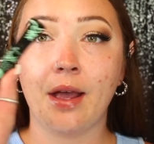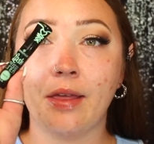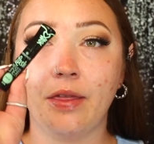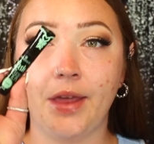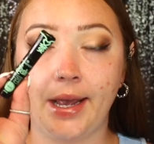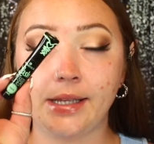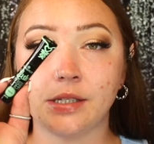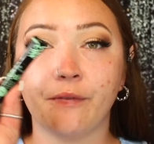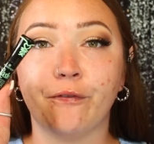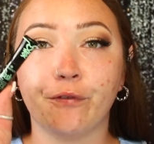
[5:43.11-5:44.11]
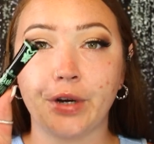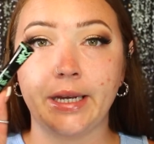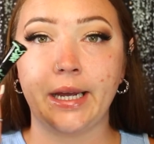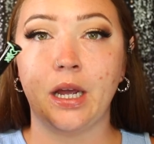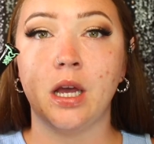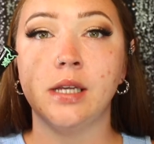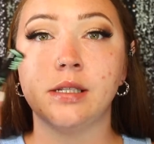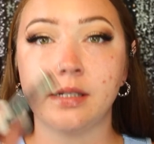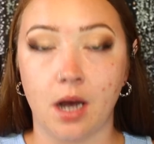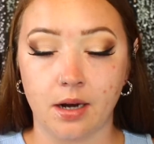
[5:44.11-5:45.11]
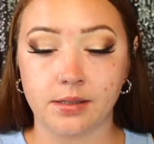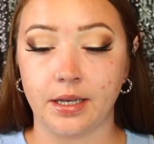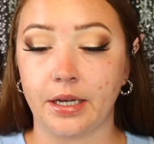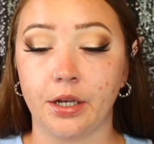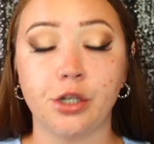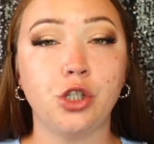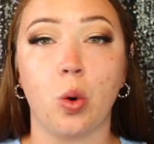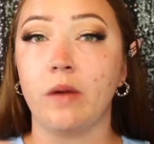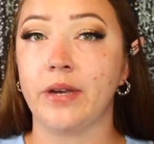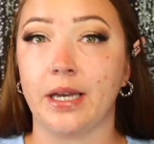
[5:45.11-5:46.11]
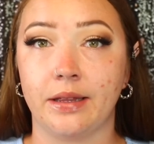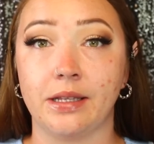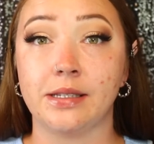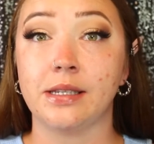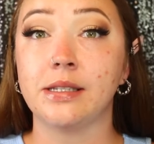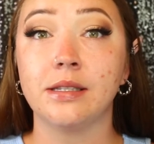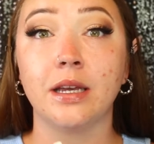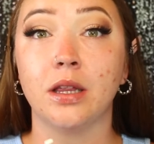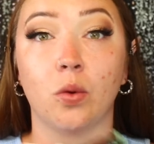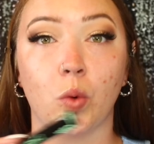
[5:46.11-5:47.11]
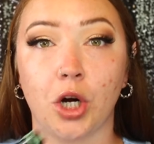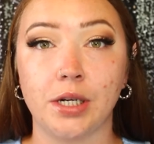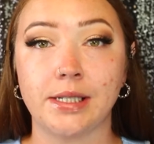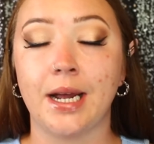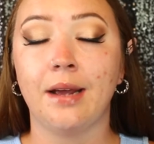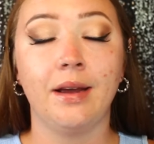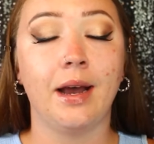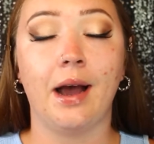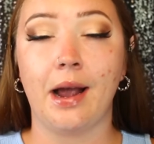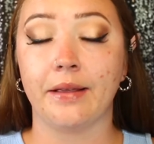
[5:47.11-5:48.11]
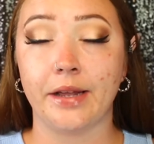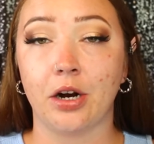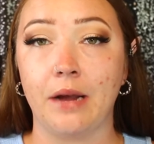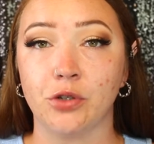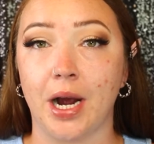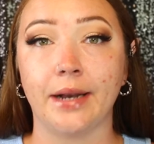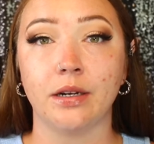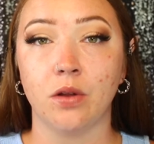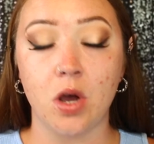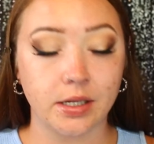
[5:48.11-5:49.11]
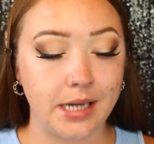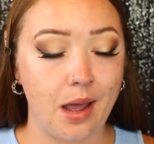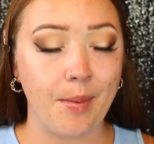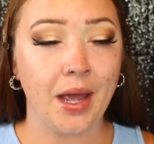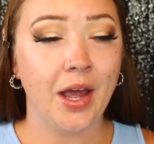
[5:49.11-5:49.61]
this freaking sucks. Like, don't even get this. This is like the worst eyeliner I've tried in a long time.